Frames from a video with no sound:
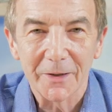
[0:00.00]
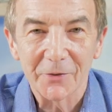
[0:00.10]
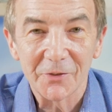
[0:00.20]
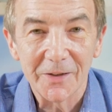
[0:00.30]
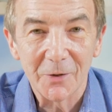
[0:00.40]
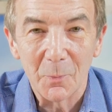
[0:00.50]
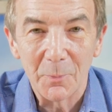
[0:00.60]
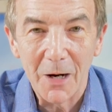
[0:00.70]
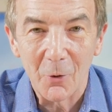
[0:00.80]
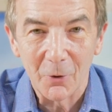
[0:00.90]
about a single
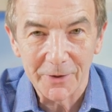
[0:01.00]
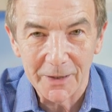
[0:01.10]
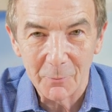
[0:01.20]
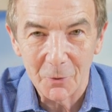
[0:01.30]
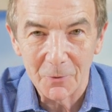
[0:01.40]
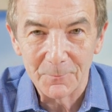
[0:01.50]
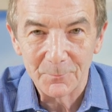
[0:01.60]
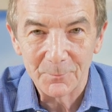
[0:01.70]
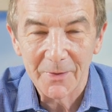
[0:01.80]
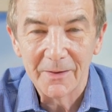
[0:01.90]
power cable.
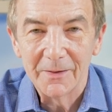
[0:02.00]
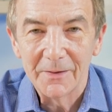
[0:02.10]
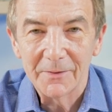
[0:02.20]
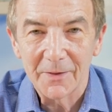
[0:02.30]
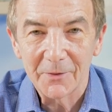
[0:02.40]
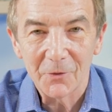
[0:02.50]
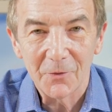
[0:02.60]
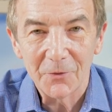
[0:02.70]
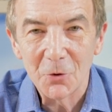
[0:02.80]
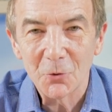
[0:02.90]
That's
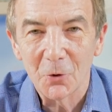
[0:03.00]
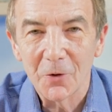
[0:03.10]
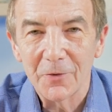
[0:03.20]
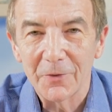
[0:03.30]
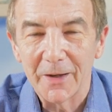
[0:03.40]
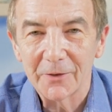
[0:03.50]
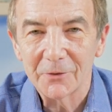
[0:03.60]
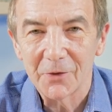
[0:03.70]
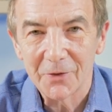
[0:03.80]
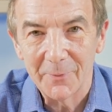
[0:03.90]
the future
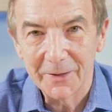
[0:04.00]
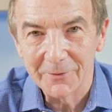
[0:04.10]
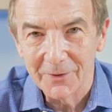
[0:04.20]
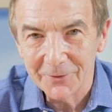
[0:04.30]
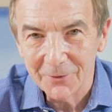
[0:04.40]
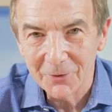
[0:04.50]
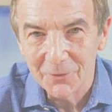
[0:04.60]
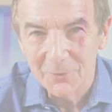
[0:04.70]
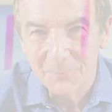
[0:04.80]
thanks to semiconductors.